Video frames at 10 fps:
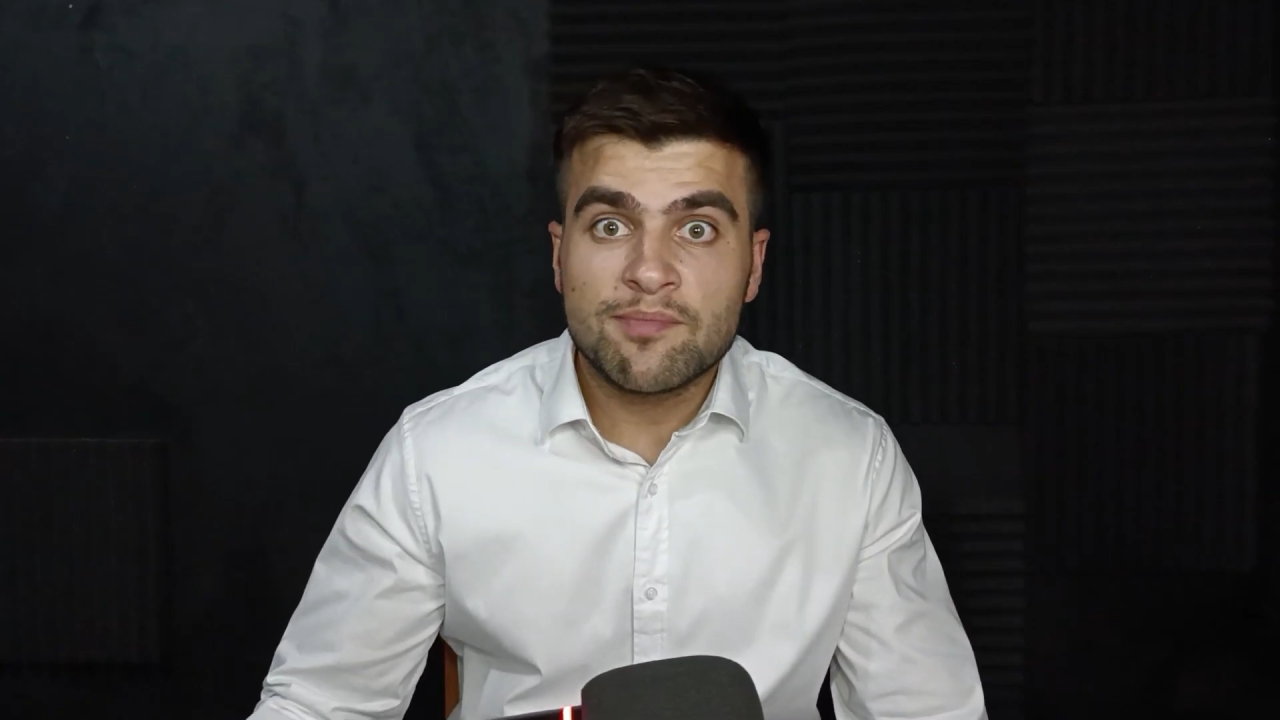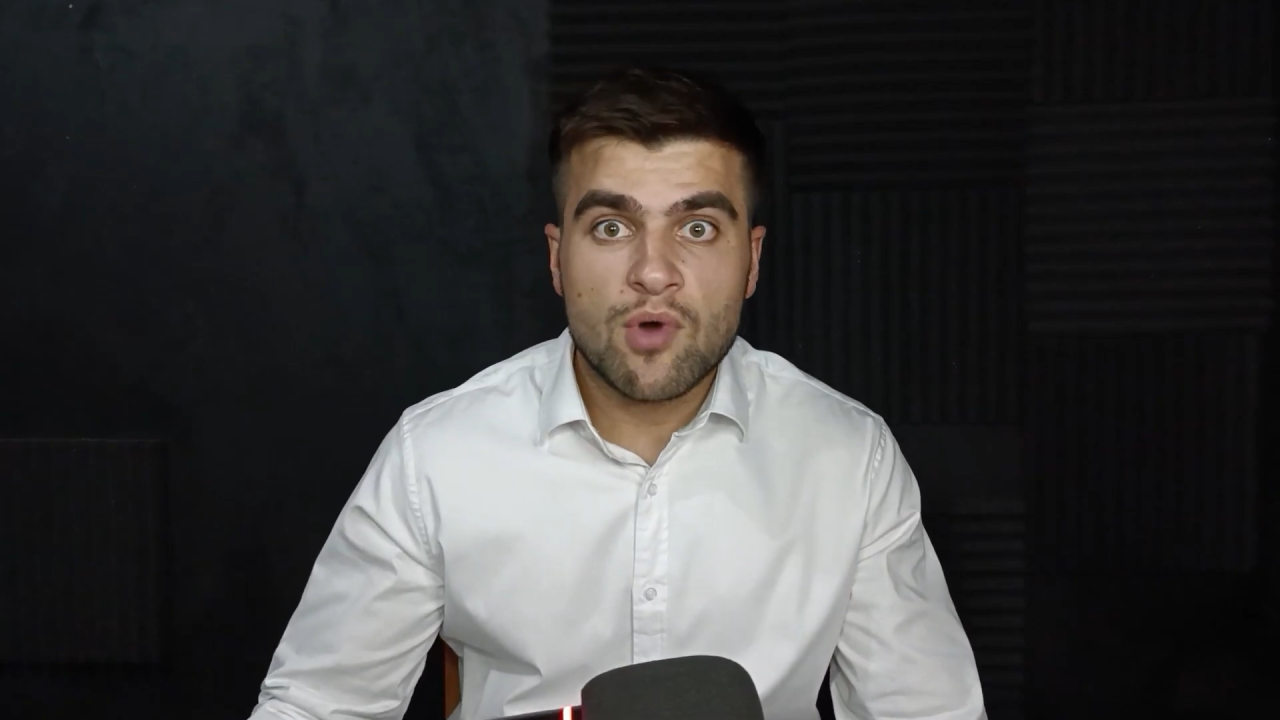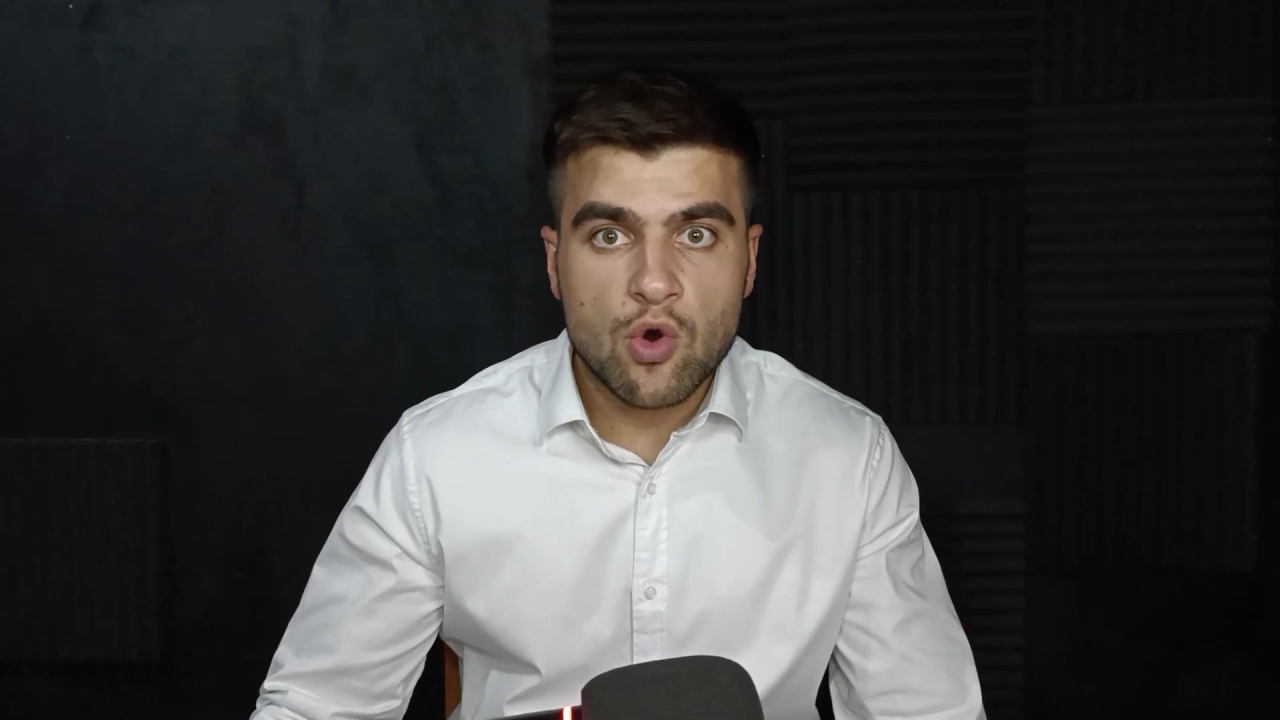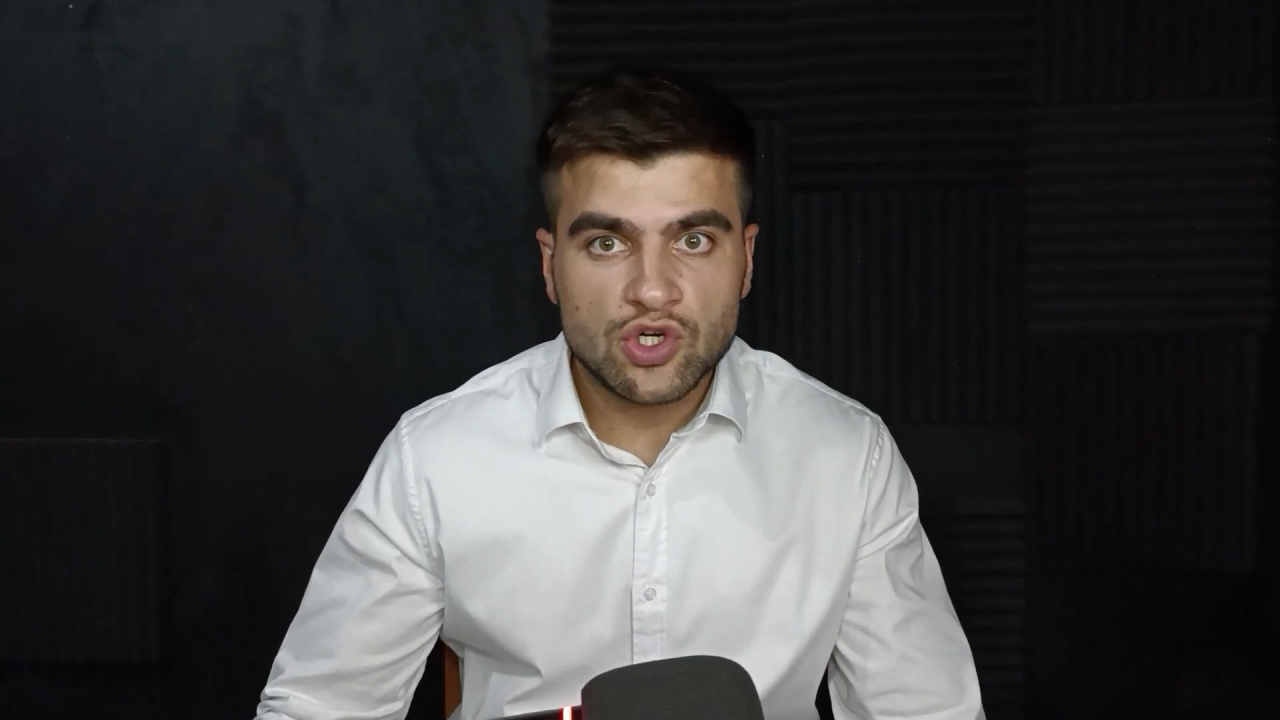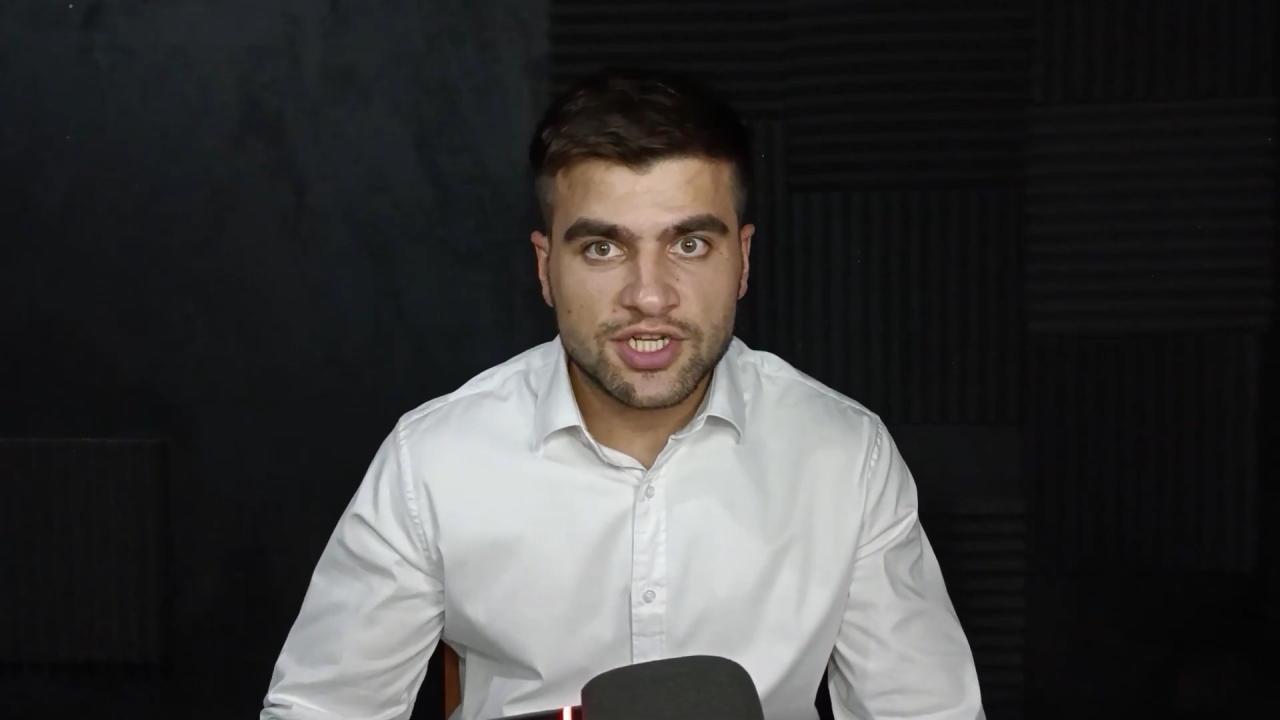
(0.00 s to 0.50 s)

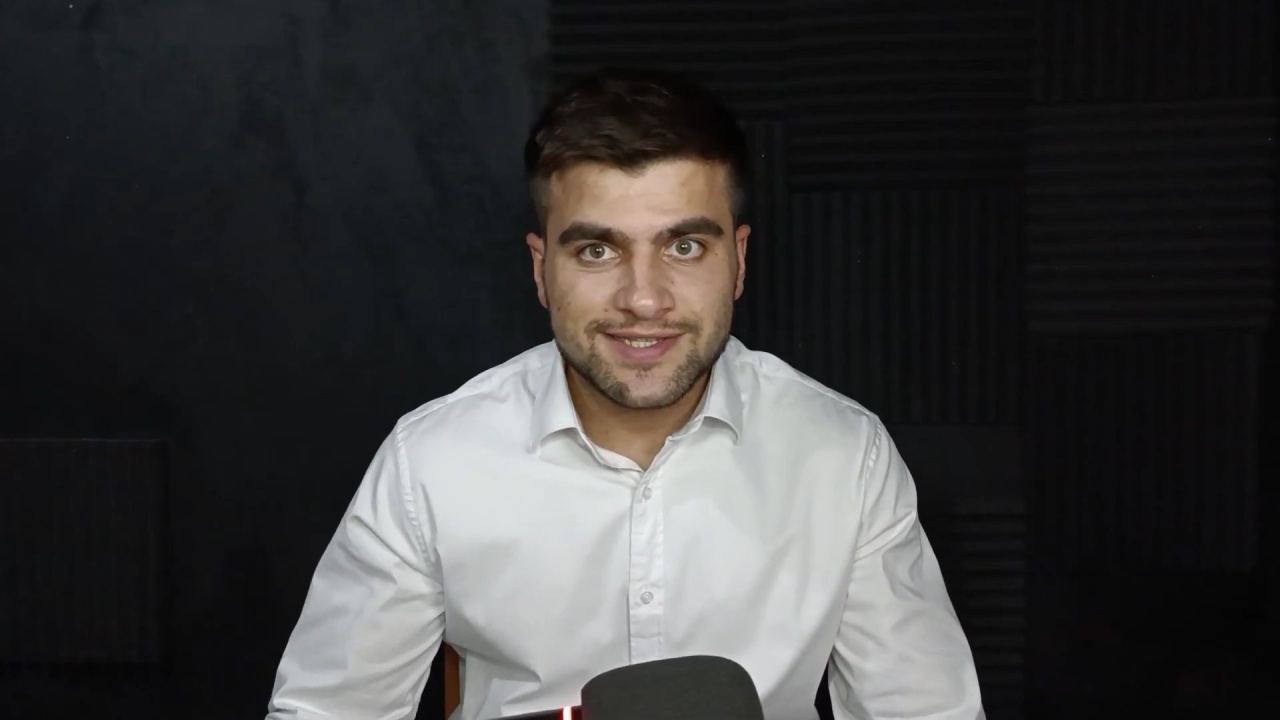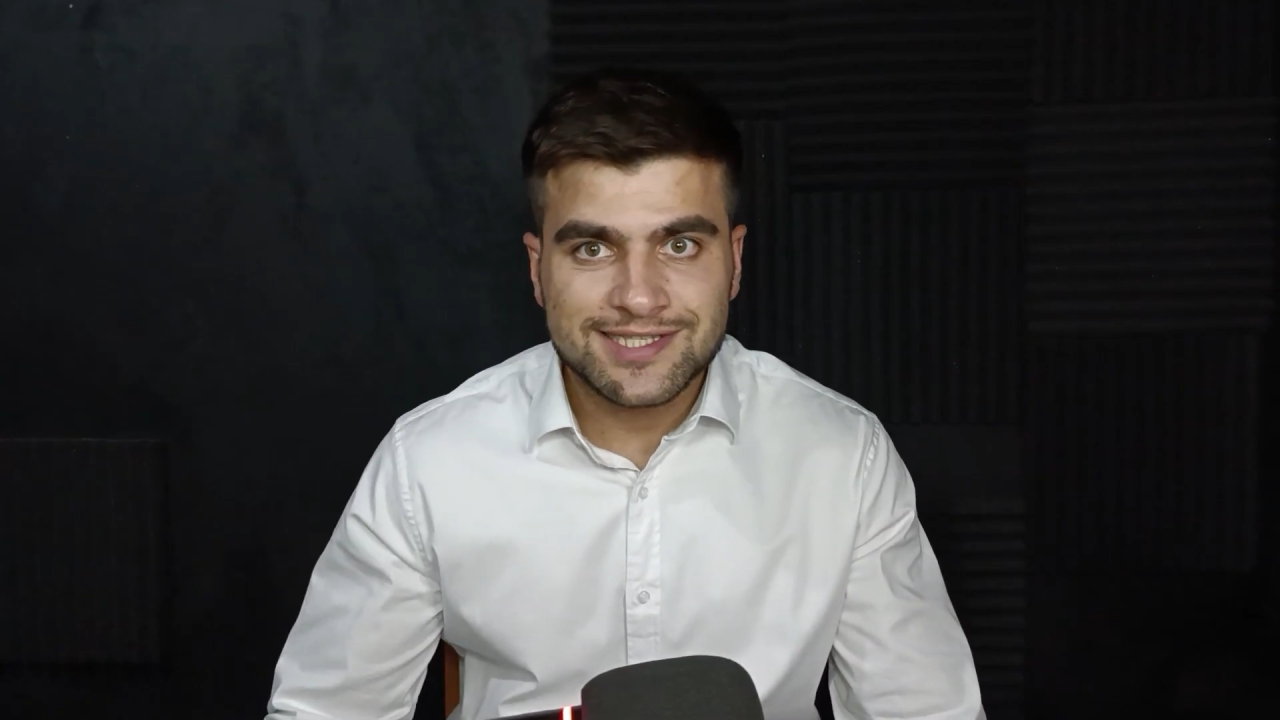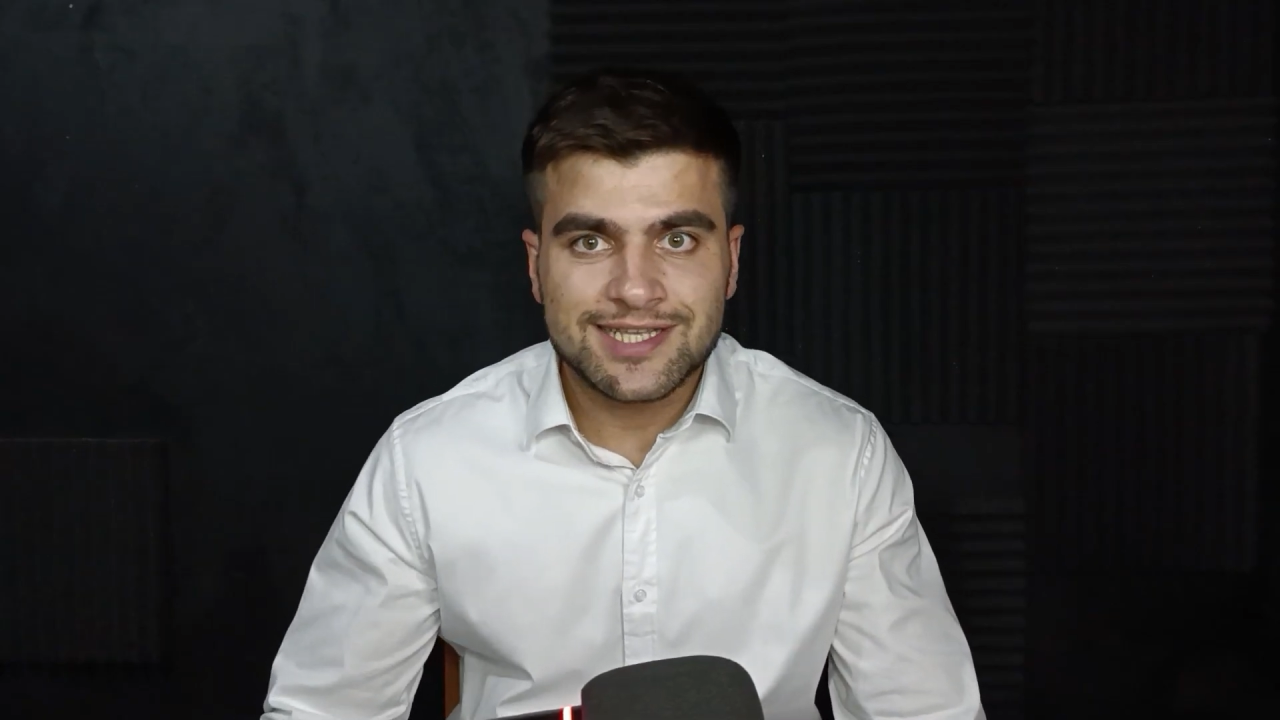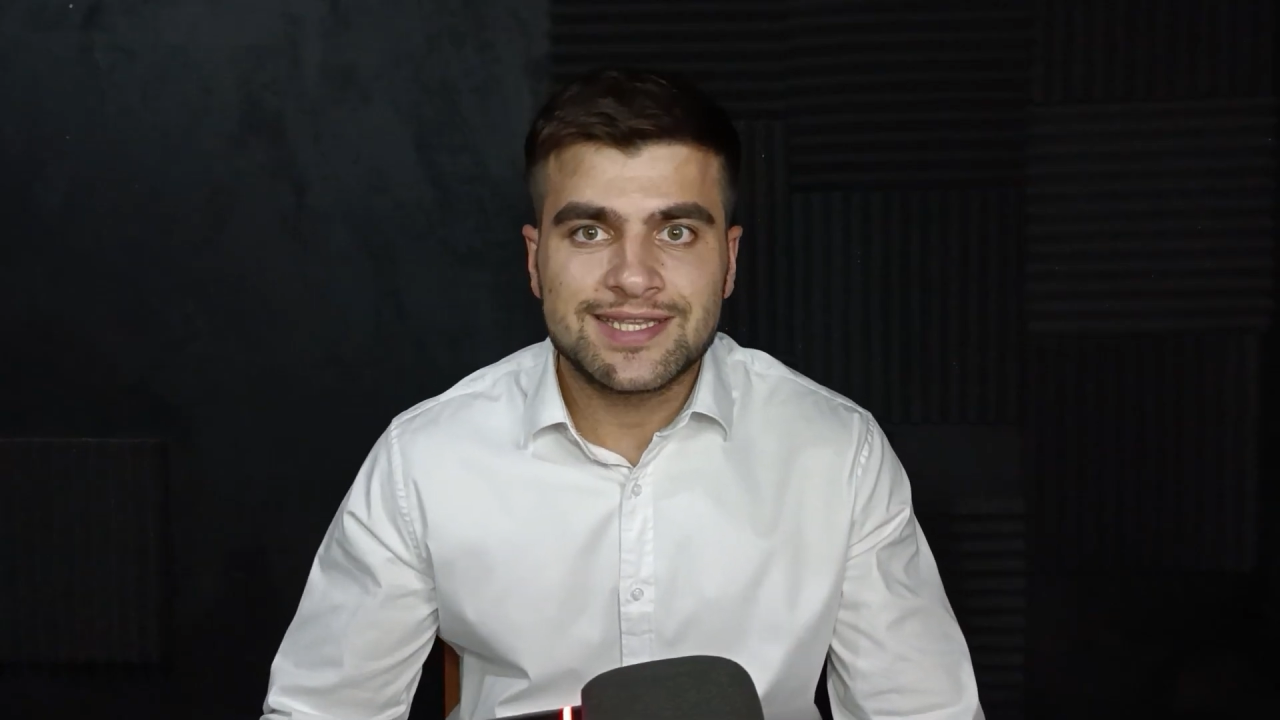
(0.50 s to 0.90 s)
emotions,